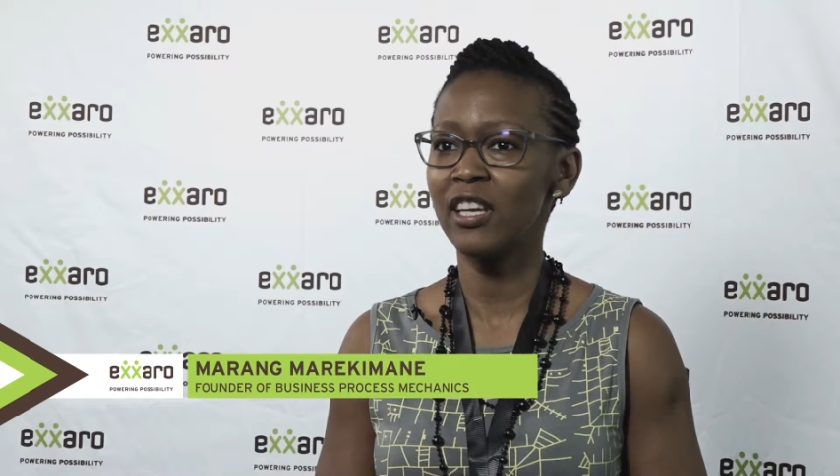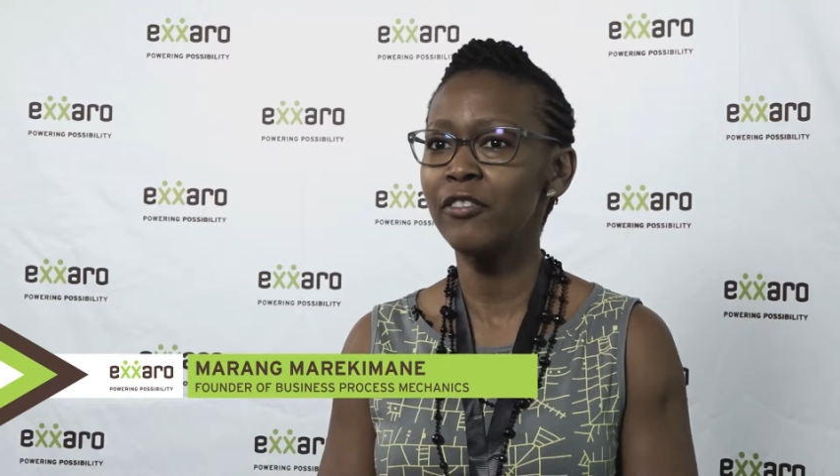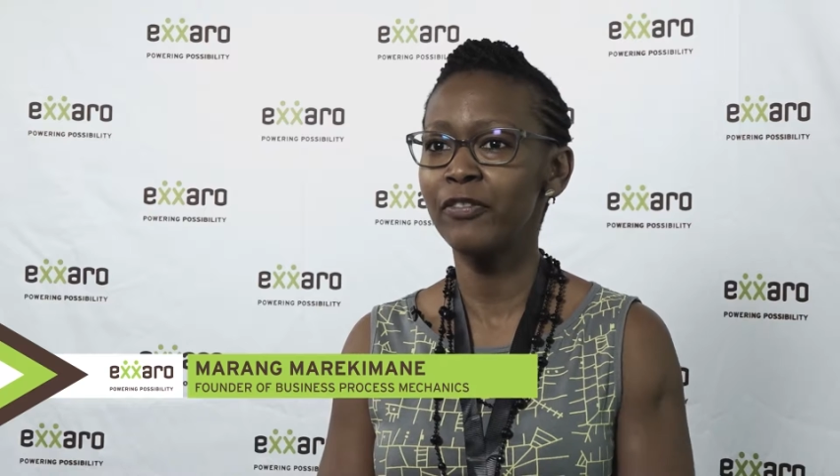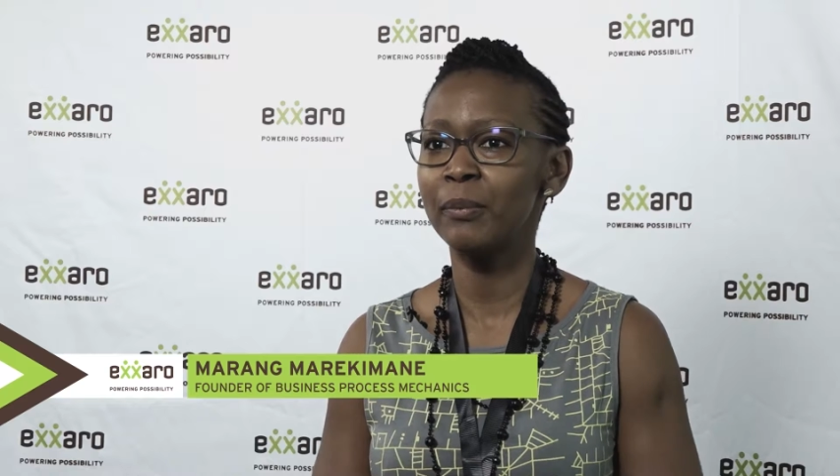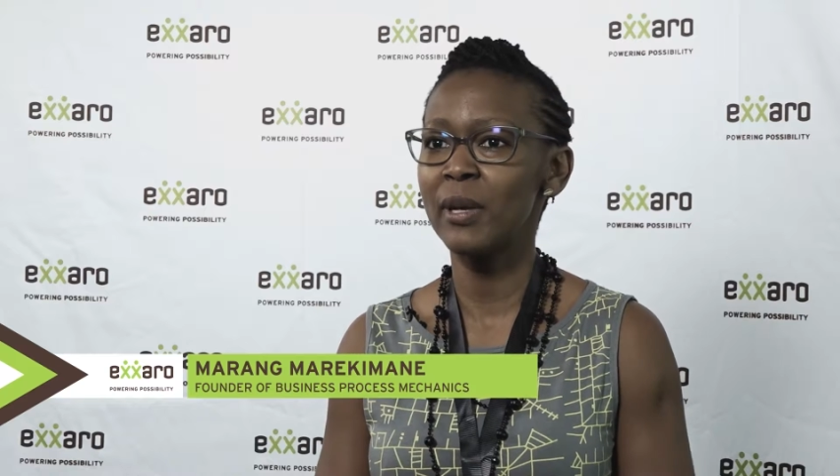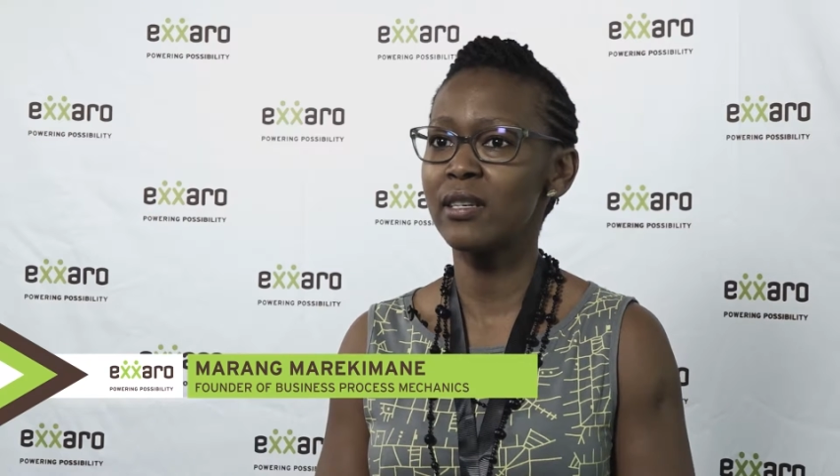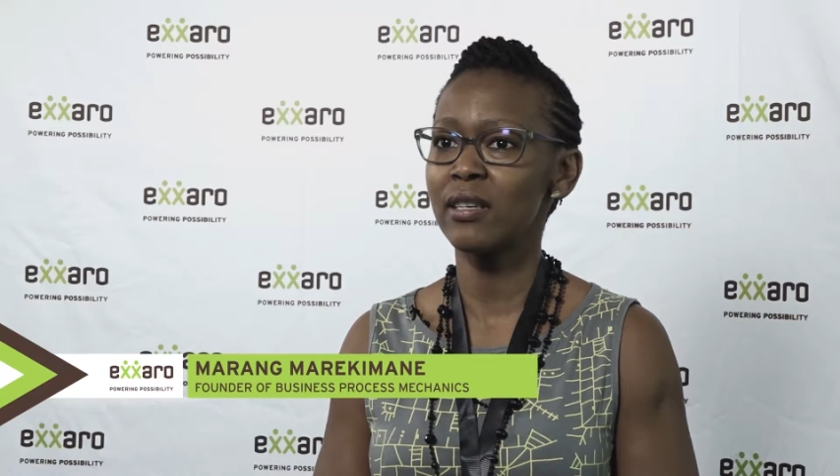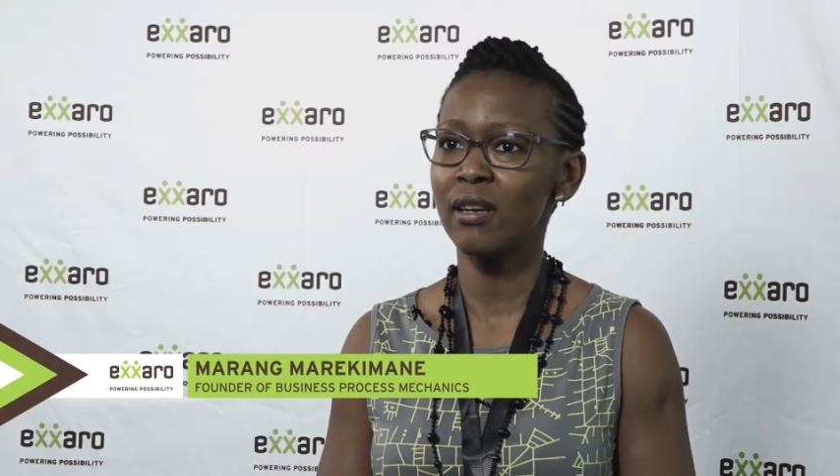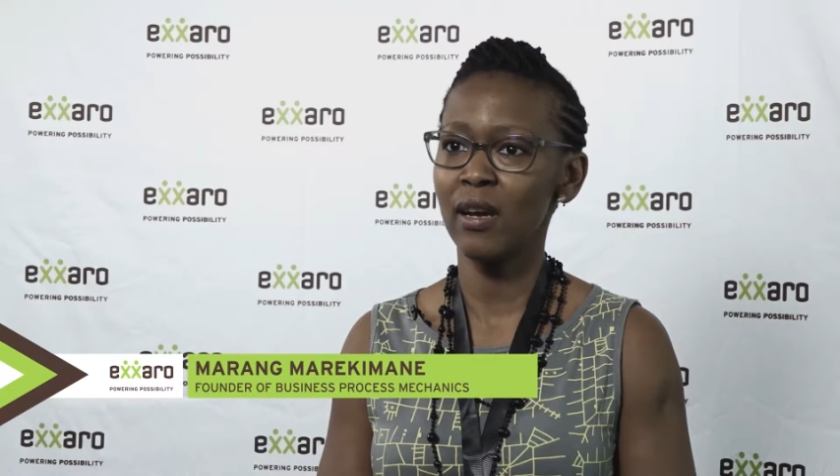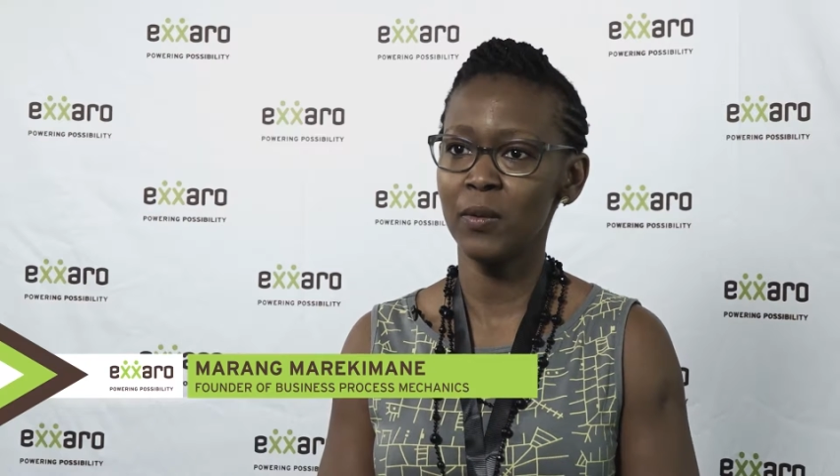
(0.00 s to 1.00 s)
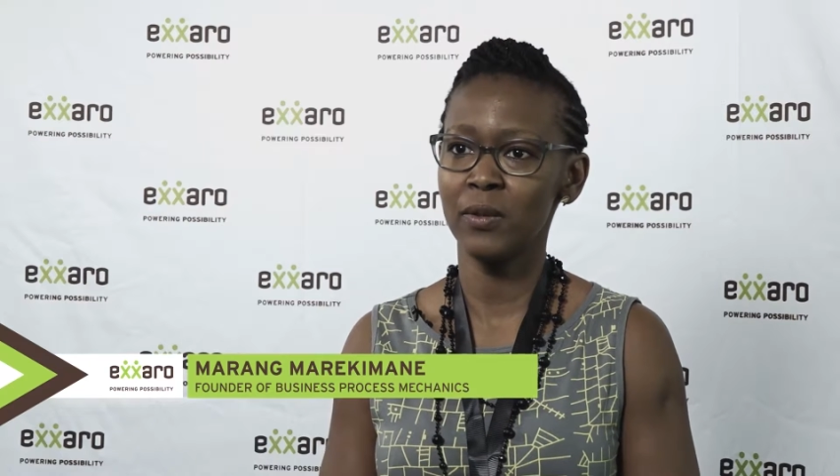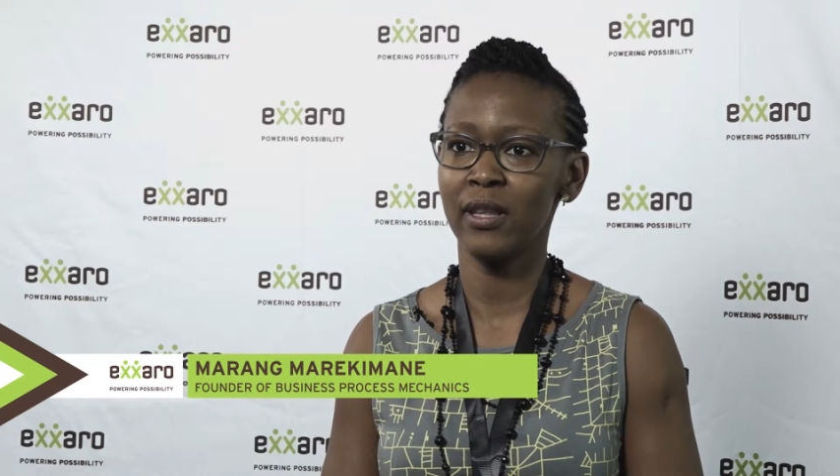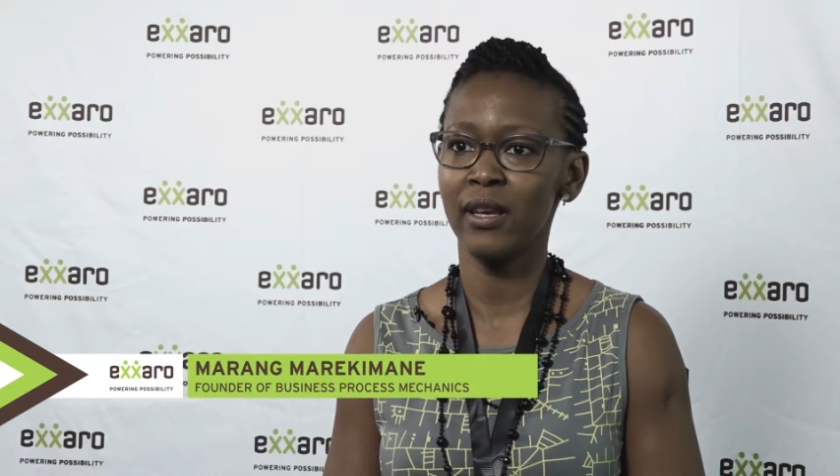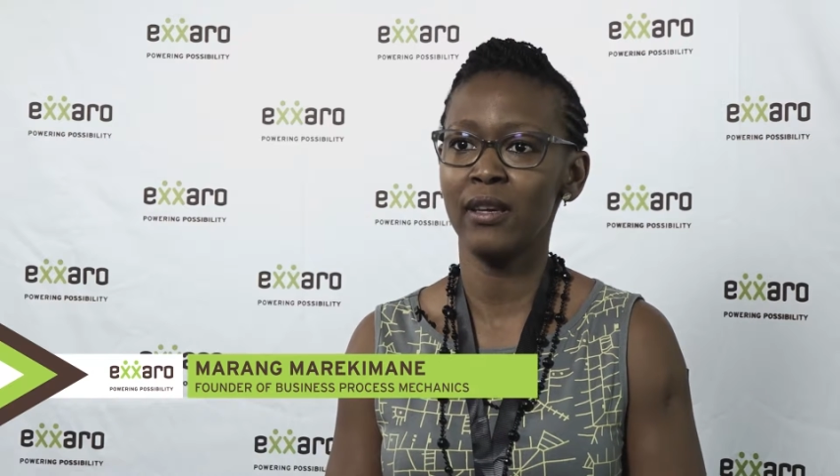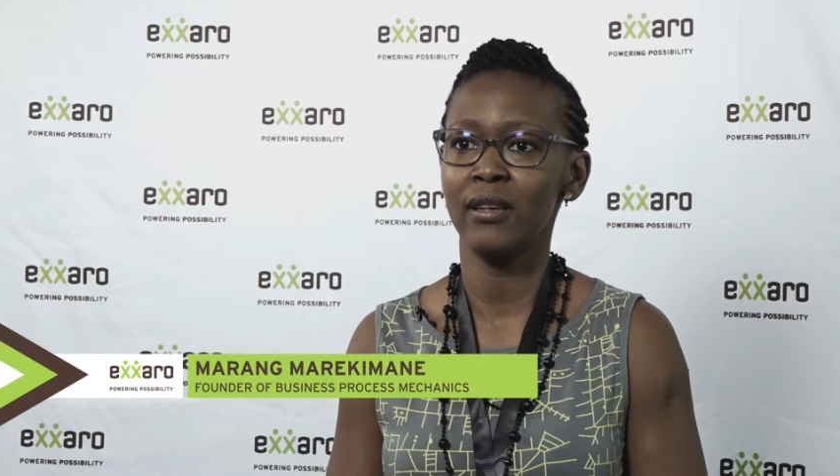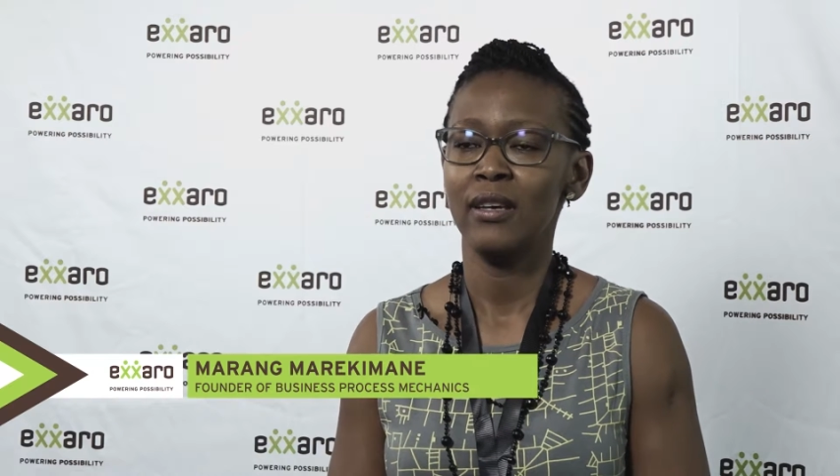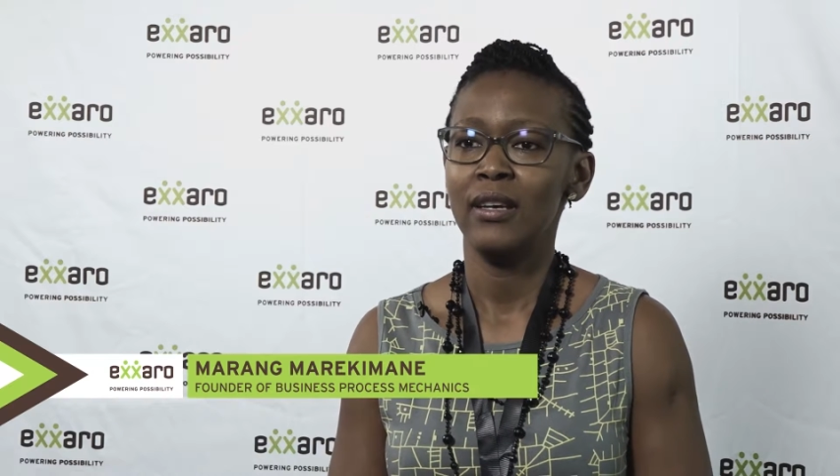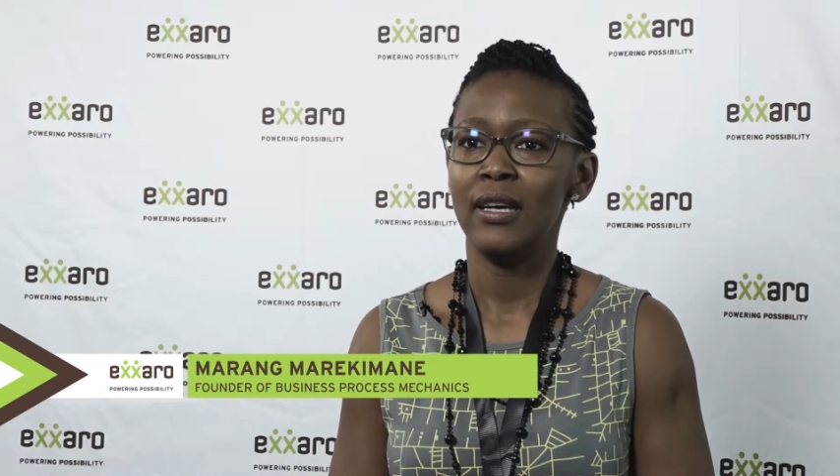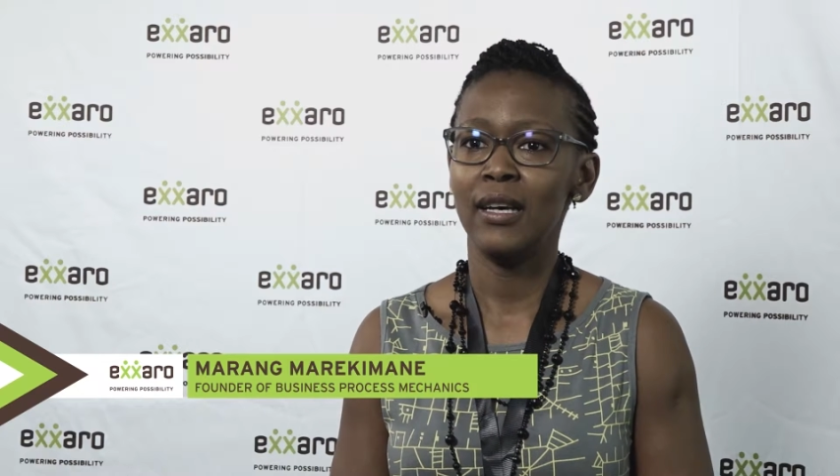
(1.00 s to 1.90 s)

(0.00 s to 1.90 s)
the information out there.